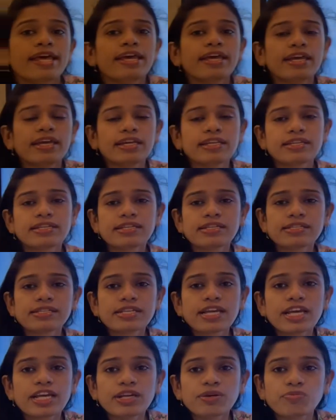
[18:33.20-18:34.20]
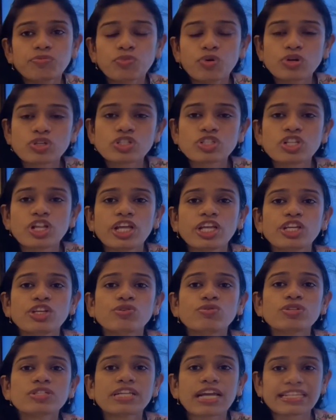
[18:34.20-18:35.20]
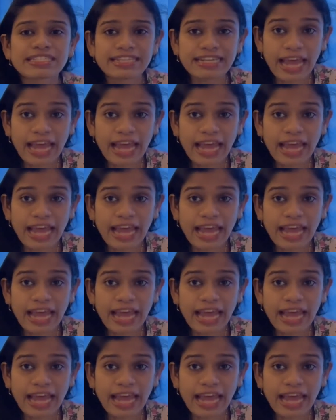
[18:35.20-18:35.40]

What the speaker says: it is mostly used as an